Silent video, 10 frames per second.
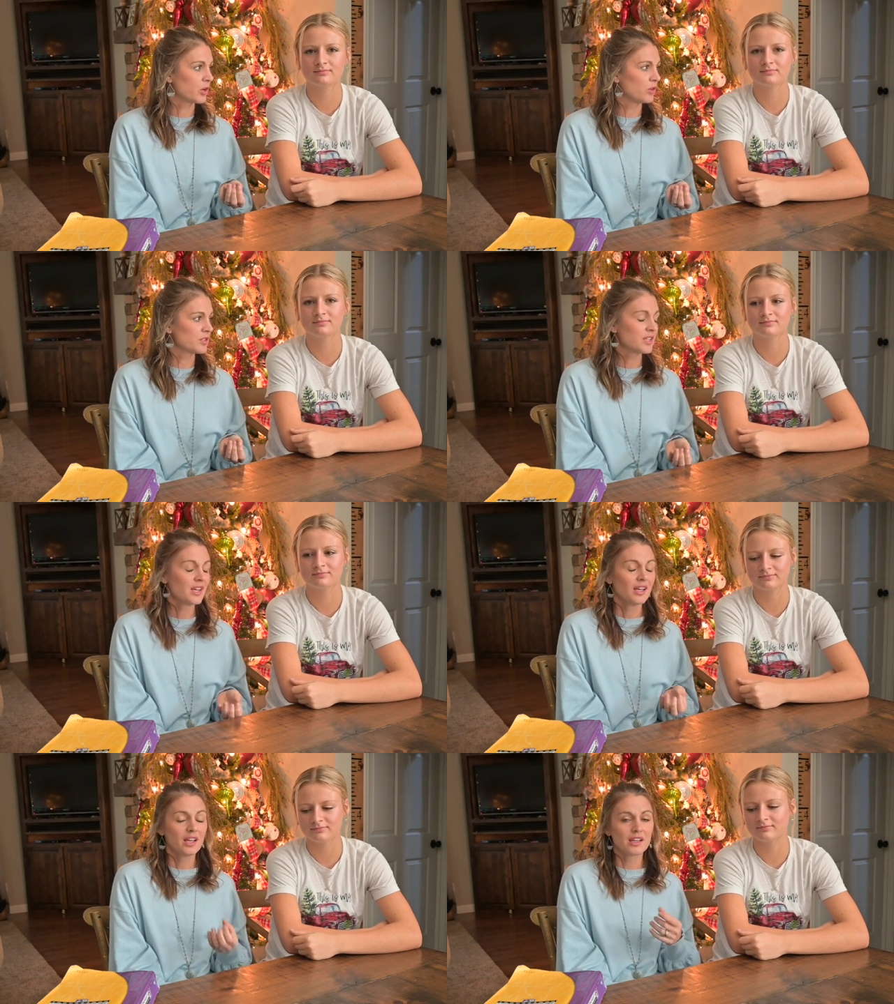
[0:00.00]
Speaker 1: goals.
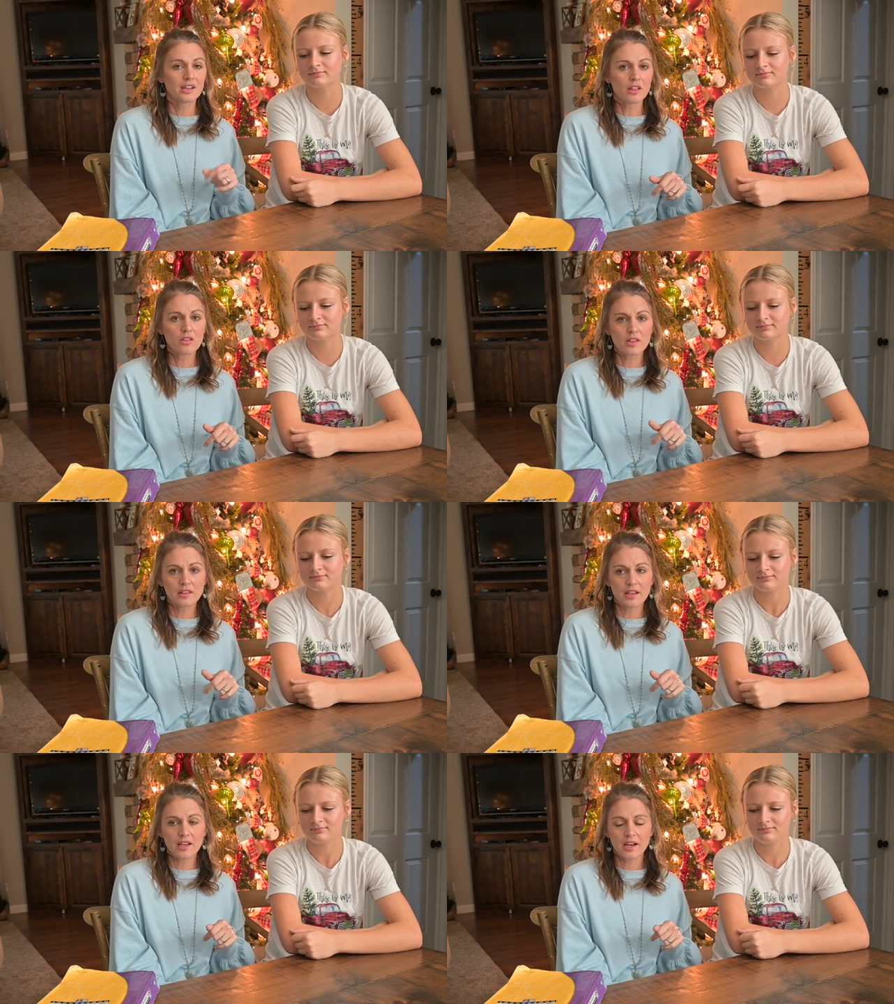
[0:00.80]
And another thing
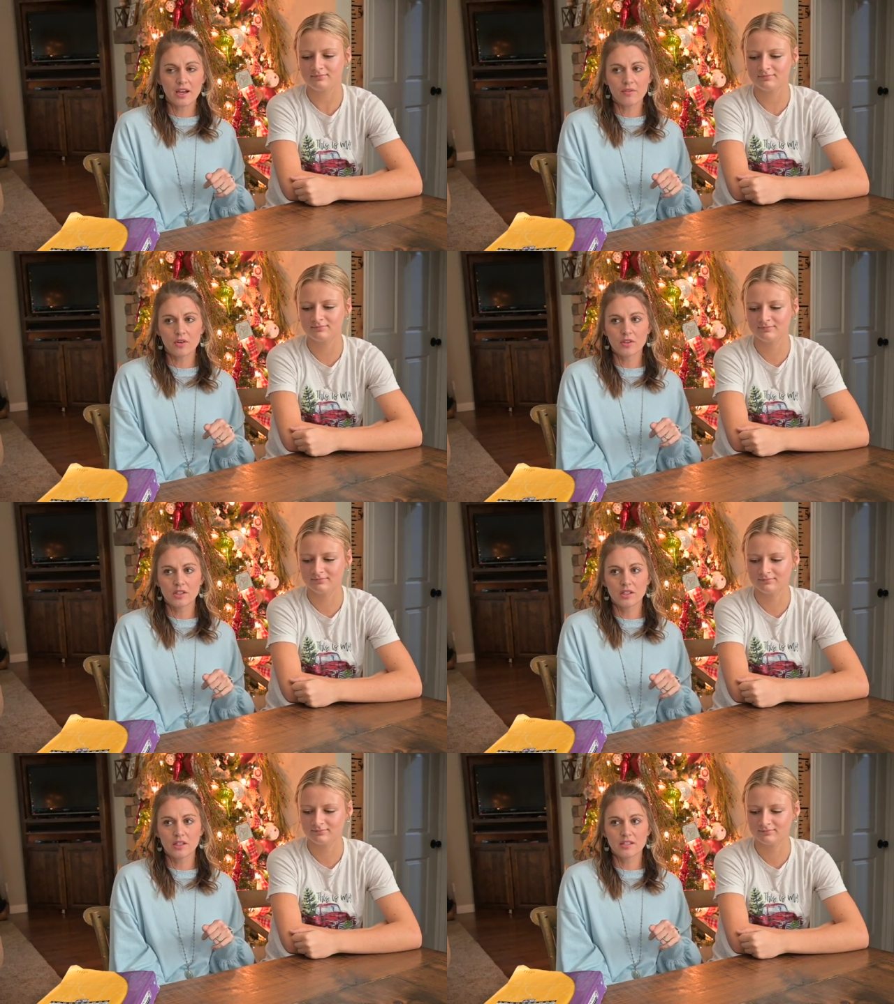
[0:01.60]
they have on
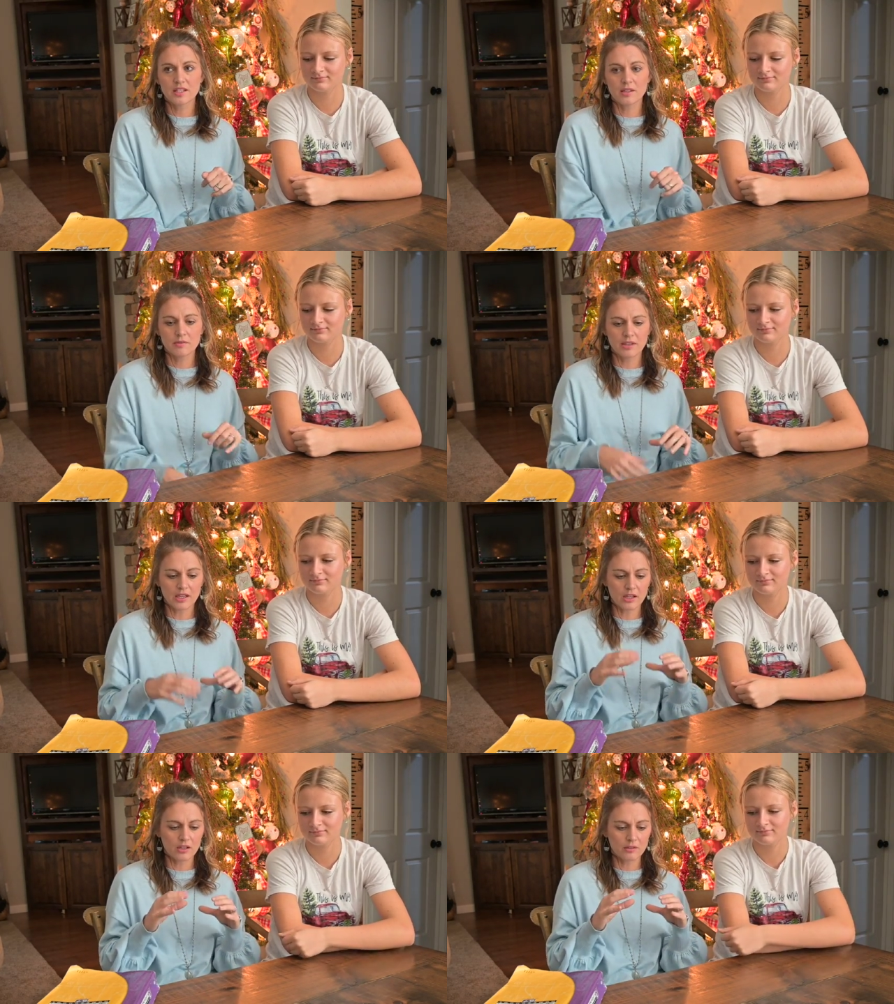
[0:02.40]
the exam, like
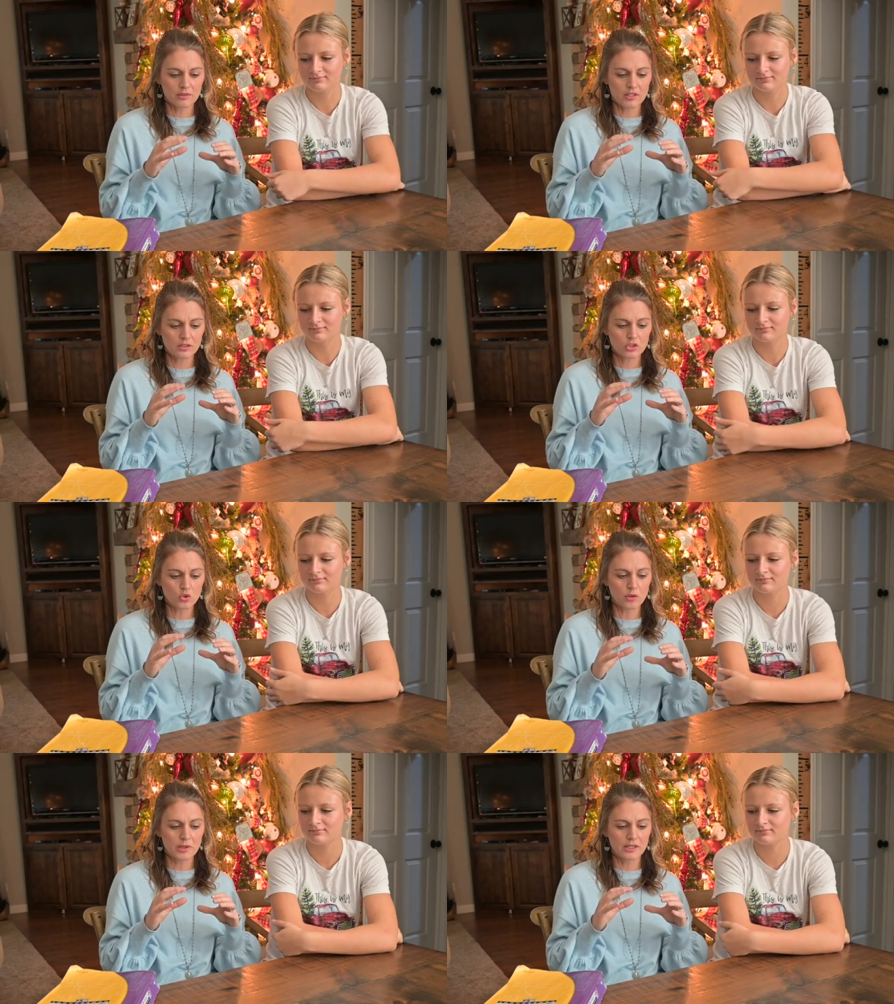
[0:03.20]
um,
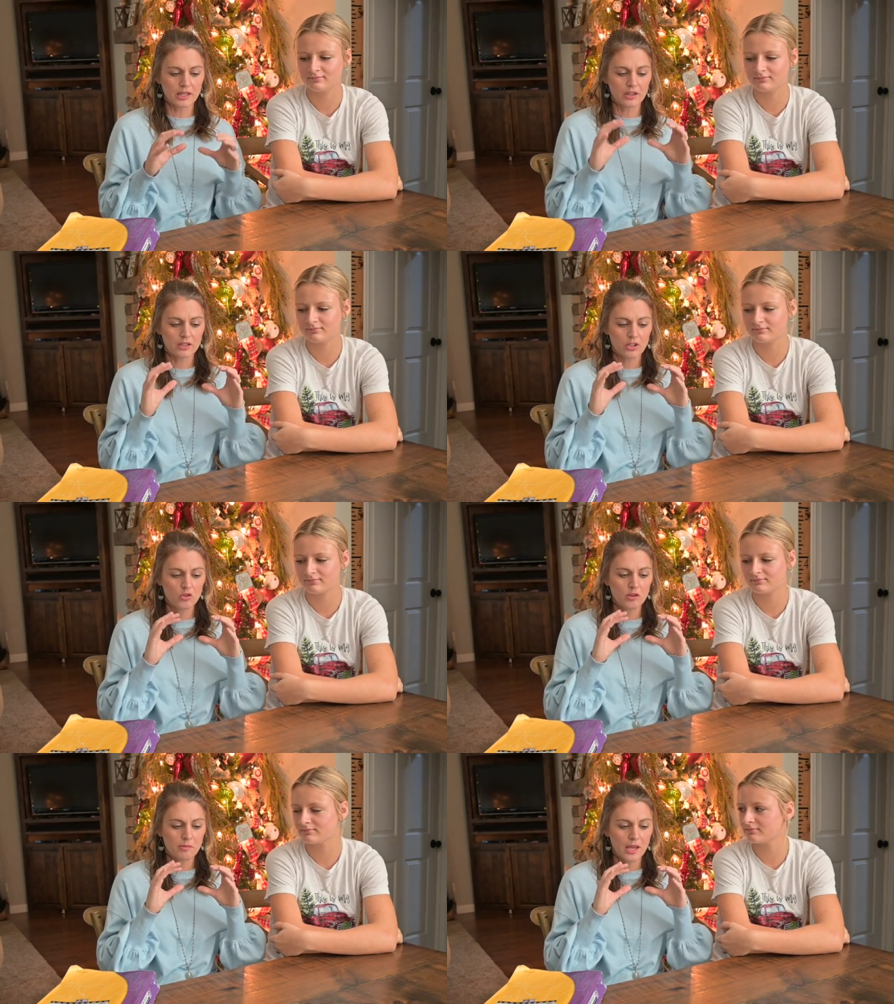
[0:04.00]
Shormann, like you
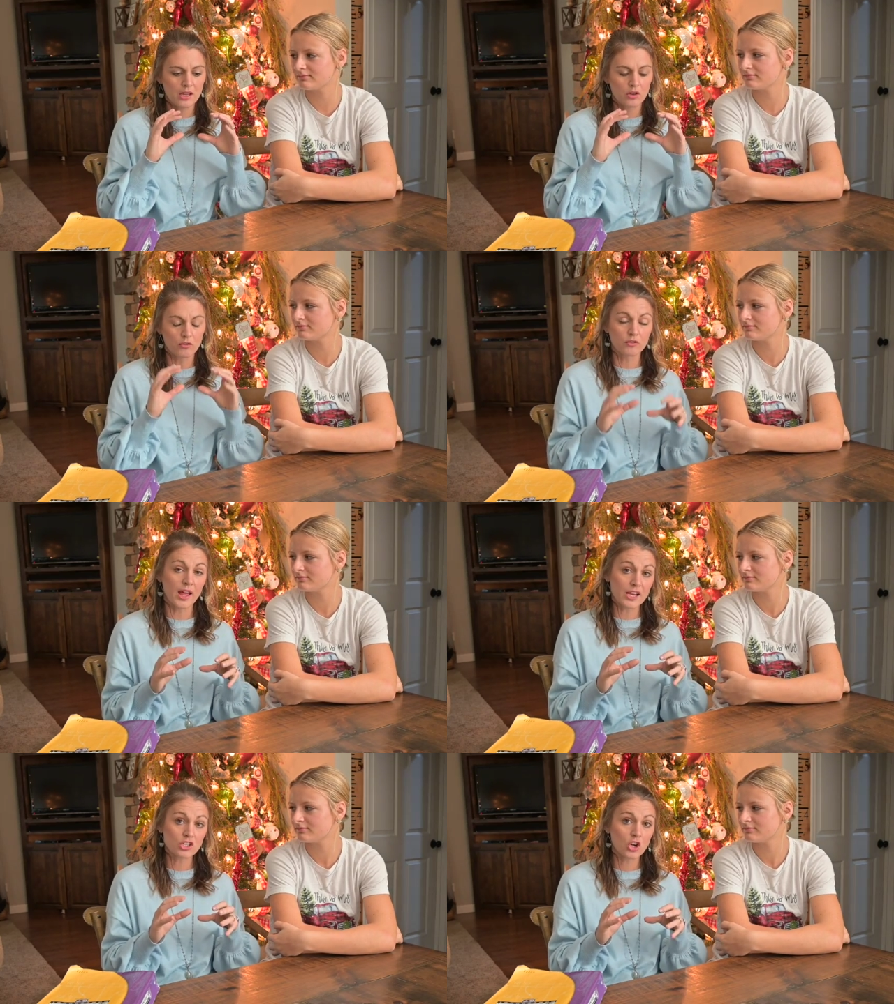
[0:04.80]
can make your
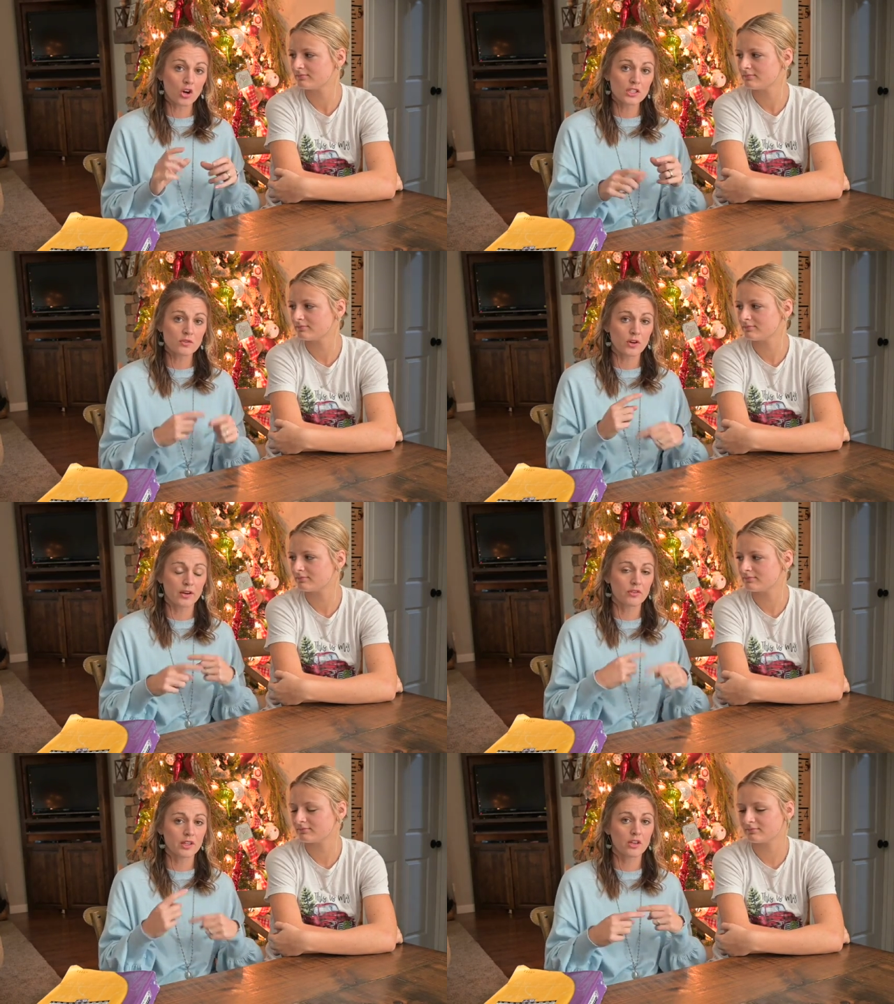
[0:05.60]
flashcards for
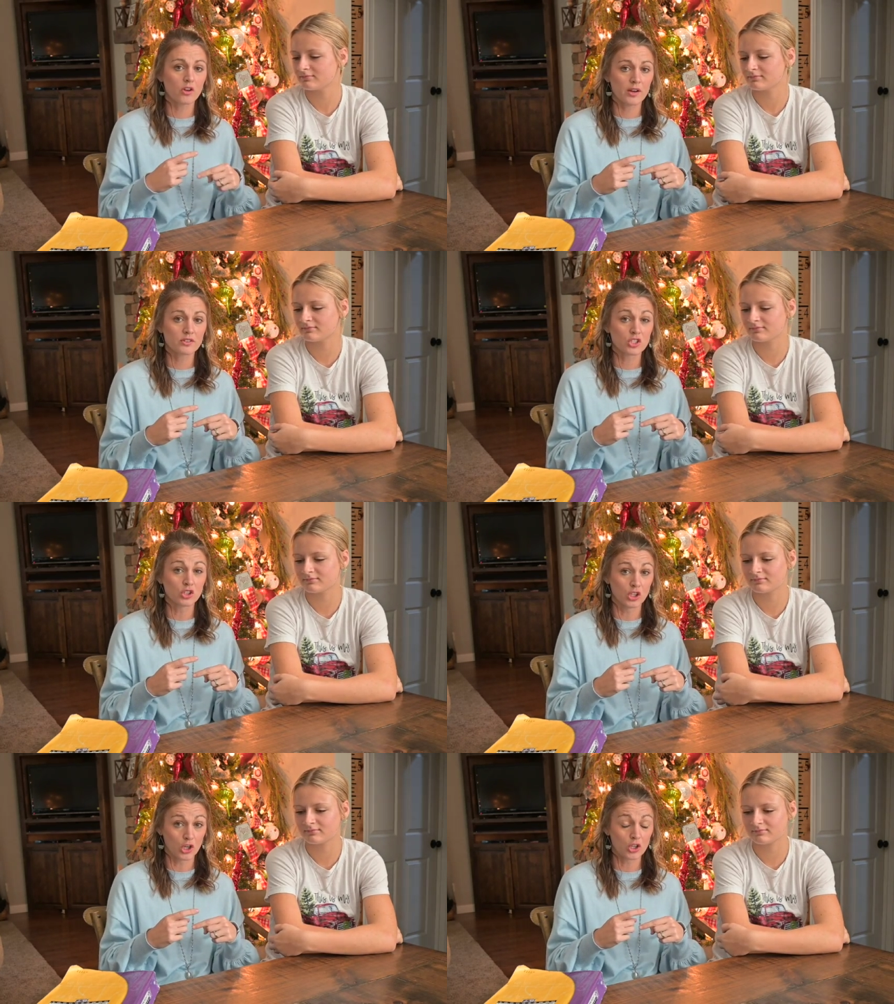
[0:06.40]
everything you're having to
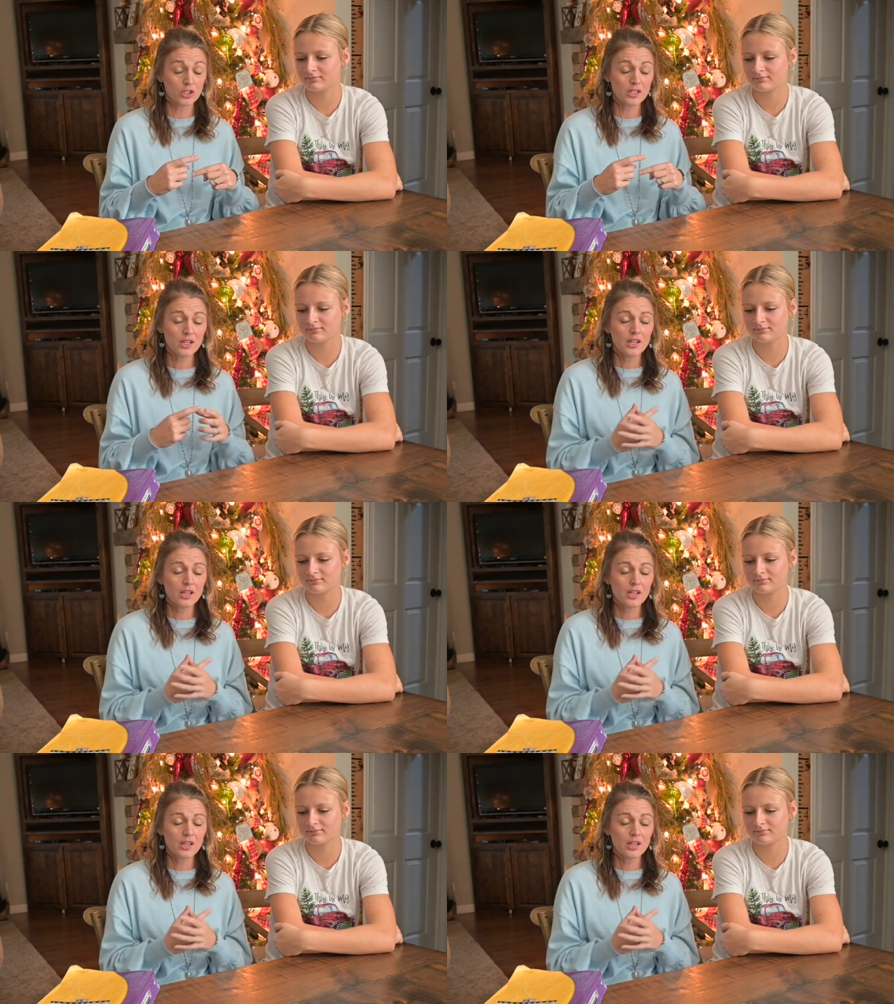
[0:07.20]
learn.